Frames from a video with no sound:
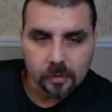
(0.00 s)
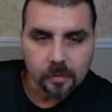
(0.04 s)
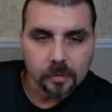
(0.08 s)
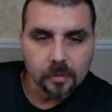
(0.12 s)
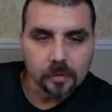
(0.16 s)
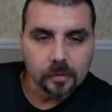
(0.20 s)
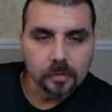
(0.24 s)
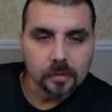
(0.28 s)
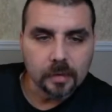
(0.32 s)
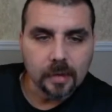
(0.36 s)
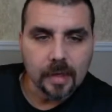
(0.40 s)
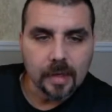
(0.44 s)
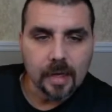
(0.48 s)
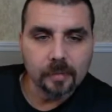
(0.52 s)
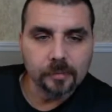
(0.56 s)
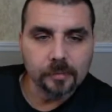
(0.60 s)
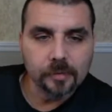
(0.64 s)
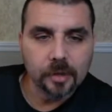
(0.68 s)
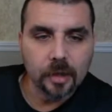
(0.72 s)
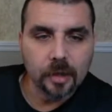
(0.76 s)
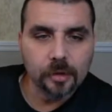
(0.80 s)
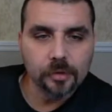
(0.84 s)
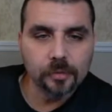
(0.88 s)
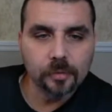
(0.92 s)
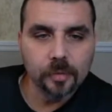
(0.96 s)
name
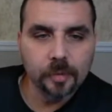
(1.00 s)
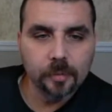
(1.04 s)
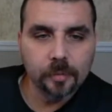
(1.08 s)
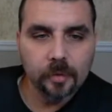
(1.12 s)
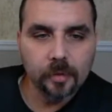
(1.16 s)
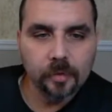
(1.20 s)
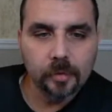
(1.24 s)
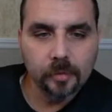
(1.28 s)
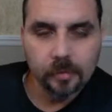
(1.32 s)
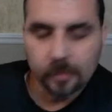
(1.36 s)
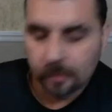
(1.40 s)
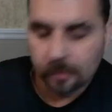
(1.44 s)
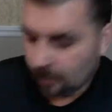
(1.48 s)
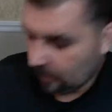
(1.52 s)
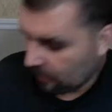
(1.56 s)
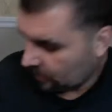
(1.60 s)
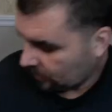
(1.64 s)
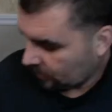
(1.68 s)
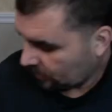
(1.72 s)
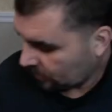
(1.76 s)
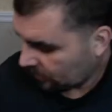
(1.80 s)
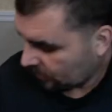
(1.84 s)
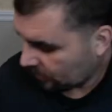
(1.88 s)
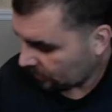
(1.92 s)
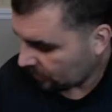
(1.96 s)
Joshua, bro.
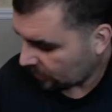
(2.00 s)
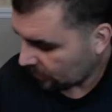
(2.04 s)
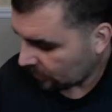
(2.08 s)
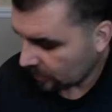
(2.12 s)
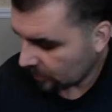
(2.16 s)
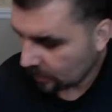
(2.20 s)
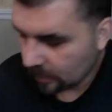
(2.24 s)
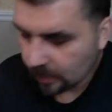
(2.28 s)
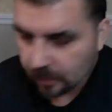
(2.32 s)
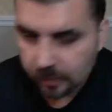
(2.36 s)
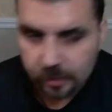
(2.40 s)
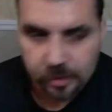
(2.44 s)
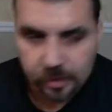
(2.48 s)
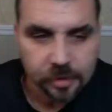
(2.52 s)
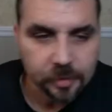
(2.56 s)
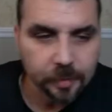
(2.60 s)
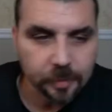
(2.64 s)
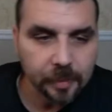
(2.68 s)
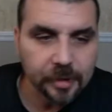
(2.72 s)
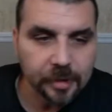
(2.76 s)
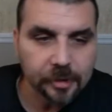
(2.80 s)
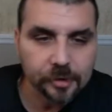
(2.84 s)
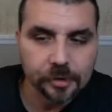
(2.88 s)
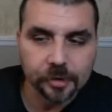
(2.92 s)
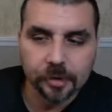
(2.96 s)
Just to
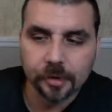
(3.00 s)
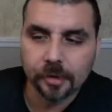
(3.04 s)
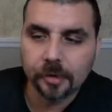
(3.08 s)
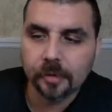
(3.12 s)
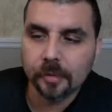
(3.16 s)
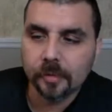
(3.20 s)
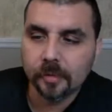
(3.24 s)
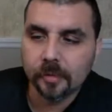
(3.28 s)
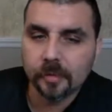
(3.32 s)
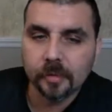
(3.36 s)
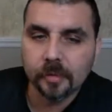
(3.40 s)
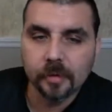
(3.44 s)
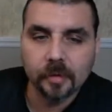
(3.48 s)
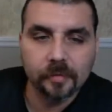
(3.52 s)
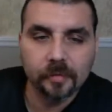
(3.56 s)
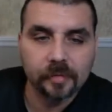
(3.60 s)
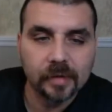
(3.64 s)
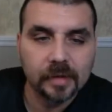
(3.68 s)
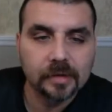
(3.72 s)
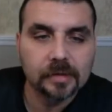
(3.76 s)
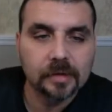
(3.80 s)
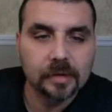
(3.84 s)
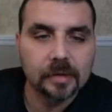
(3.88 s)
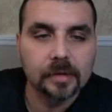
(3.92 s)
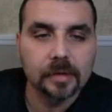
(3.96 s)
make sure. If
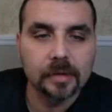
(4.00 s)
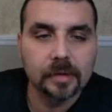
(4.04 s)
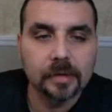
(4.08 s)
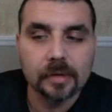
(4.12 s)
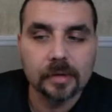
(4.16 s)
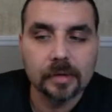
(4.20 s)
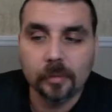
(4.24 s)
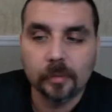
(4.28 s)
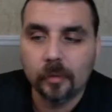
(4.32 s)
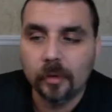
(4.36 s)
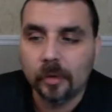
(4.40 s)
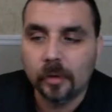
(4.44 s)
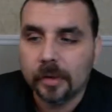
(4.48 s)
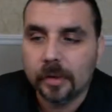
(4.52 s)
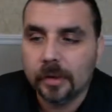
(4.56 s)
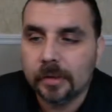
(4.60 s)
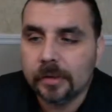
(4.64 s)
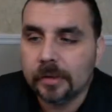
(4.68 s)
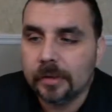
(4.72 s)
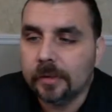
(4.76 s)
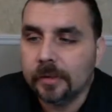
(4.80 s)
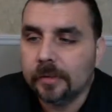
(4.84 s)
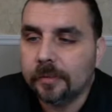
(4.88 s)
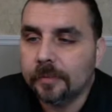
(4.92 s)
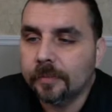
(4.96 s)
that's it, then Simón que
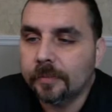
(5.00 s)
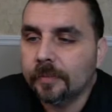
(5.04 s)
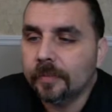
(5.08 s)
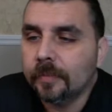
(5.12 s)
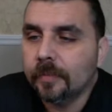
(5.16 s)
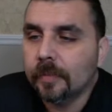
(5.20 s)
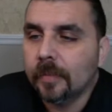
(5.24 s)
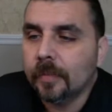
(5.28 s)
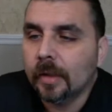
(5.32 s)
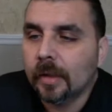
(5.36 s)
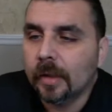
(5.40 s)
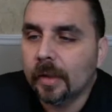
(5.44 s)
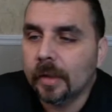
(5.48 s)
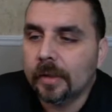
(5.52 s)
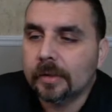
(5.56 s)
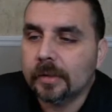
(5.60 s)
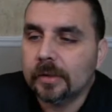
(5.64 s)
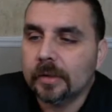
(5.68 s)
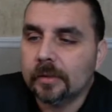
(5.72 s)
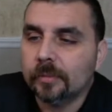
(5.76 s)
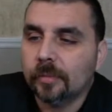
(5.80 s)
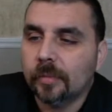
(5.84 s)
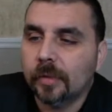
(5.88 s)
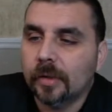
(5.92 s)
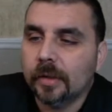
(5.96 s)
sí.
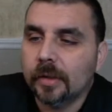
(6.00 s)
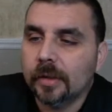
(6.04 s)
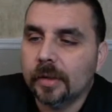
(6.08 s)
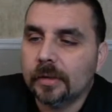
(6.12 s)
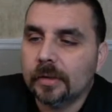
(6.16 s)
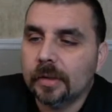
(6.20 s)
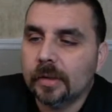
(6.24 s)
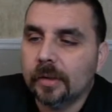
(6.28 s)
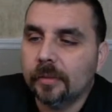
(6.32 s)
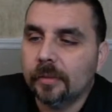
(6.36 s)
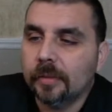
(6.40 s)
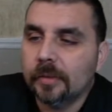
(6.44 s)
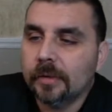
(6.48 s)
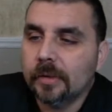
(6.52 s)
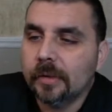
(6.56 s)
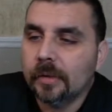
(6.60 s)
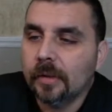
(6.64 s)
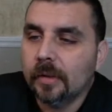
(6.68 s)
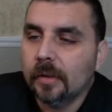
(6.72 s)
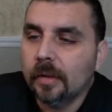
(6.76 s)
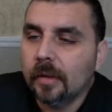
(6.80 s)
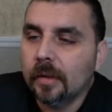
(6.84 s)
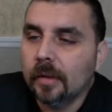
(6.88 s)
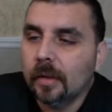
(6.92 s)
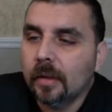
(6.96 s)
Gracias, brother. Ya sabes.
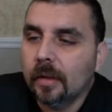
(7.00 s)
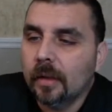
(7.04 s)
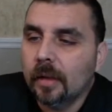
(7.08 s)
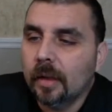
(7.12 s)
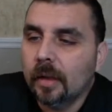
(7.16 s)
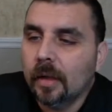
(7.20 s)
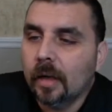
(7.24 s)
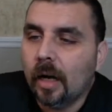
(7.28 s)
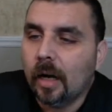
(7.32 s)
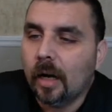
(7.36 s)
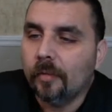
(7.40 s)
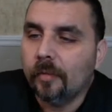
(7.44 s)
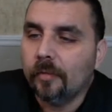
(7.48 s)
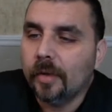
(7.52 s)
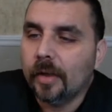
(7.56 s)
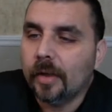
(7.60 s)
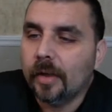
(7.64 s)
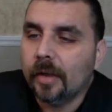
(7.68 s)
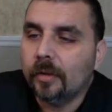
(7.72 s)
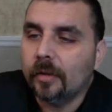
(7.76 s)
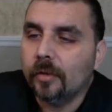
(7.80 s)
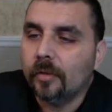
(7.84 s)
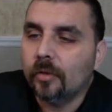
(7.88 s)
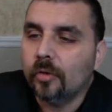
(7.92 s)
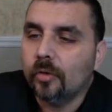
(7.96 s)

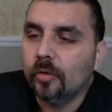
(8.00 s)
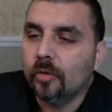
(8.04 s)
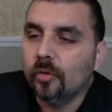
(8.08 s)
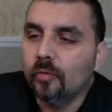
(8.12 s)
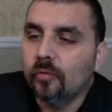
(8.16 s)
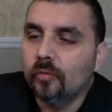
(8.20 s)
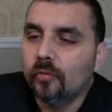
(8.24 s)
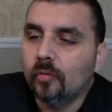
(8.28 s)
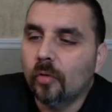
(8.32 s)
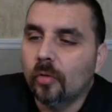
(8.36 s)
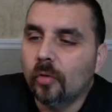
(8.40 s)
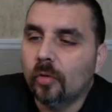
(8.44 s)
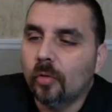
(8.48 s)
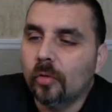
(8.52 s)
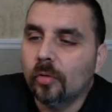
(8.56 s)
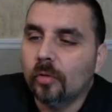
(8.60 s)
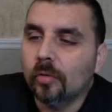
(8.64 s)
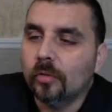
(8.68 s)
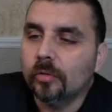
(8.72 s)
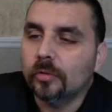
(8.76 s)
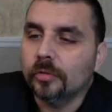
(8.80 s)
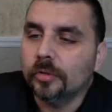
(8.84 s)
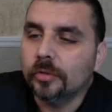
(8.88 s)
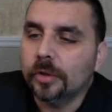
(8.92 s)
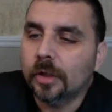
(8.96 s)
Javier
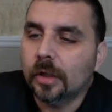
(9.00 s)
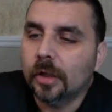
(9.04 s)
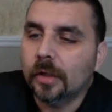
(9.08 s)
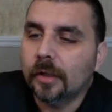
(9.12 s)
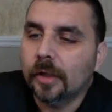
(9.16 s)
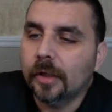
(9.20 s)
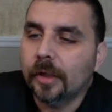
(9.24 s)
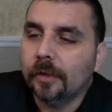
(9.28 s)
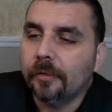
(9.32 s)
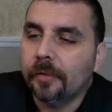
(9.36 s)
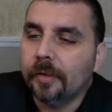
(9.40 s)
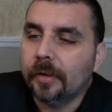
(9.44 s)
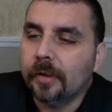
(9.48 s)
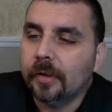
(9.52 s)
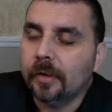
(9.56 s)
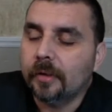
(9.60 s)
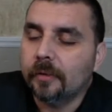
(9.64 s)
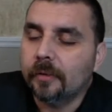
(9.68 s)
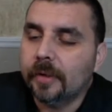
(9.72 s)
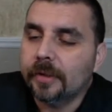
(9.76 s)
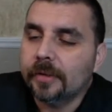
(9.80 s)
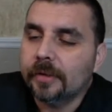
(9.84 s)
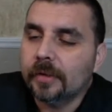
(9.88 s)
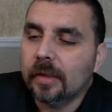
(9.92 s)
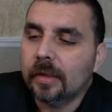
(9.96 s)
Cubo. John Henry.
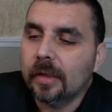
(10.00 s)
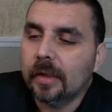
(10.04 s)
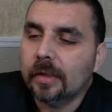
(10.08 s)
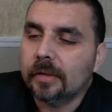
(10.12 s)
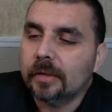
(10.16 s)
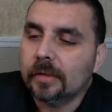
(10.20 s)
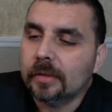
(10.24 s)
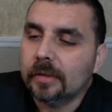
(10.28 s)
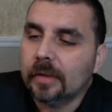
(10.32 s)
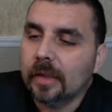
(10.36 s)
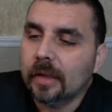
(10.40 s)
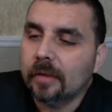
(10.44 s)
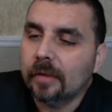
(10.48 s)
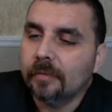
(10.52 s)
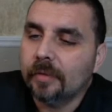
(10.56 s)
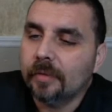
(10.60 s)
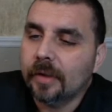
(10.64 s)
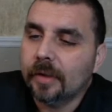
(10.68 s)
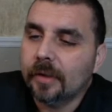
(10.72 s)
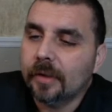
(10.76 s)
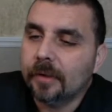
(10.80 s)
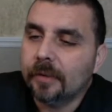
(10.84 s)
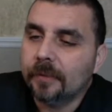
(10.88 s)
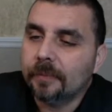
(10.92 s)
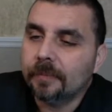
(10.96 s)
Congratulations,
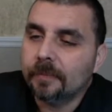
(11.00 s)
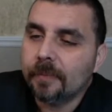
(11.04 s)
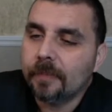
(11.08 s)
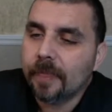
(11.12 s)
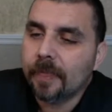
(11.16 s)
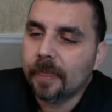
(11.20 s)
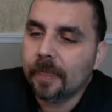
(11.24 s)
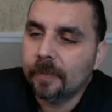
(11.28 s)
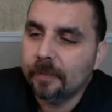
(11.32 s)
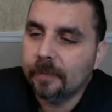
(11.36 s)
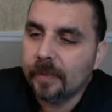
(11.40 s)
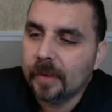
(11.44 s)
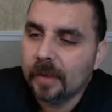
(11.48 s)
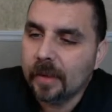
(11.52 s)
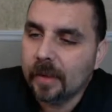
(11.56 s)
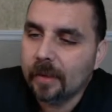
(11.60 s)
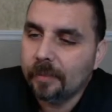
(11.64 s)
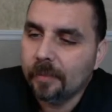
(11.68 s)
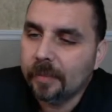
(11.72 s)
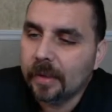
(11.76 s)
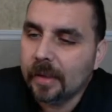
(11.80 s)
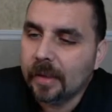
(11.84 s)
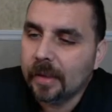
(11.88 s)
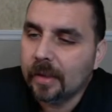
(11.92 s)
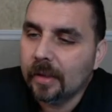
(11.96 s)
Javier. Miguel
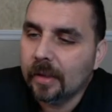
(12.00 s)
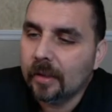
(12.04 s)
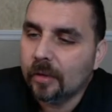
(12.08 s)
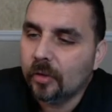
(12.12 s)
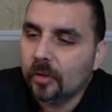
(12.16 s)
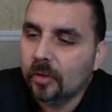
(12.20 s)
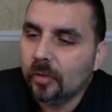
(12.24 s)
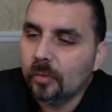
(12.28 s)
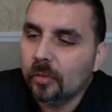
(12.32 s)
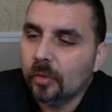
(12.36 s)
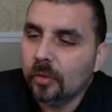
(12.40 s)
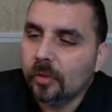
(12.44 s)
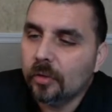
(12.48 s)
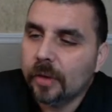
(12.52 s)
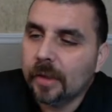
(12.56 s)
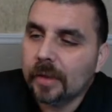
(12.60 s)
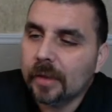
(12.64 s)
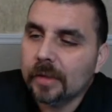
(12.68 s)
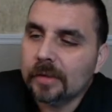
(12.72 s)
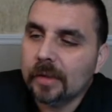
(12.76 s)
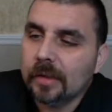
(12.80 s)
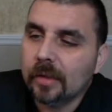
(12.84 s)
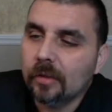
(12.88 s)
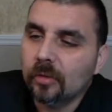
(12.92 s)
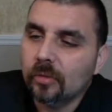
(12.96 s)
Mejia. Cubo
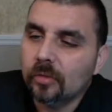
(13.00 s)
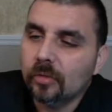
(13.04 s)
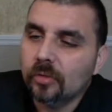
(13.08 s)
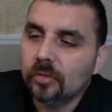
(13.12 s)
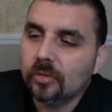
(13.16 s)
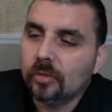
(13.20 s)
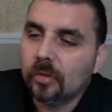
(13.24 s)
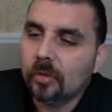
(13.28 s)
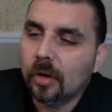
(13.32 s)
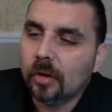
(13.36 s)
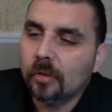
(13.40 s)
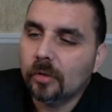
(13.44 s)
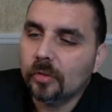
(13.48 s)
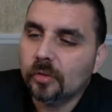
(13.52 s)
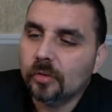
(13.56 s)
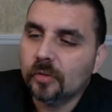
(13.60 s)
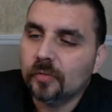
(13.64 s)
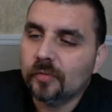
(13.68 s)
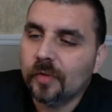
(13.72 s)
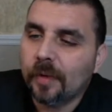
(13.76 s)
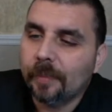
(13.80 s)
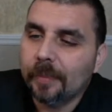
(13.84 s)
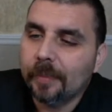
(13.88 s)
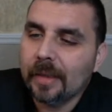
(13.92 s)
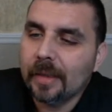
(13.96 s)
Cricket. Saludos. Chronicles
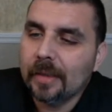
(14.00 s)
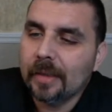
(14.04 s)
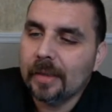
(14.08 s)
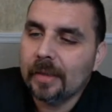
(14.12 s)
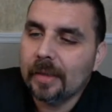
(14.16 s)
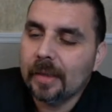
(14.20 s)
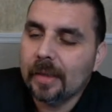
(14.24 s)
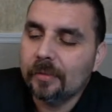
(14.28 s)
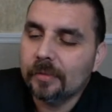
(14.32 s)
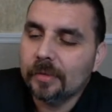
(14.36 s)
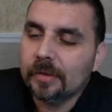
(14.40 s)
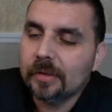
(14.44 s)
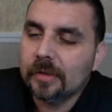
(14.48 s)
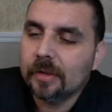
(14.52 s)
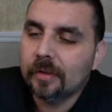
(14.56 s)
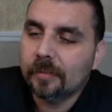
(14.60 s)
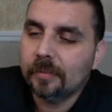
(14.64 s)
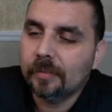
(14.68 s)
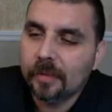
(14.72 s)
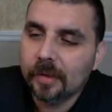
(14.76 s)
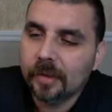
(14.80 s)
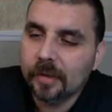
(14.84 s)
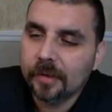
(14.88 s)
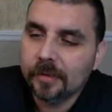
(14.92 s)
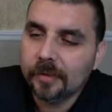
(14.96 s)
Familia. What's
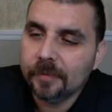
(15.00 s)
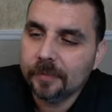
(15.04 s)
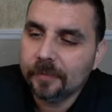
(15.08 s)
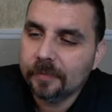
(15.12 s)
up, brother?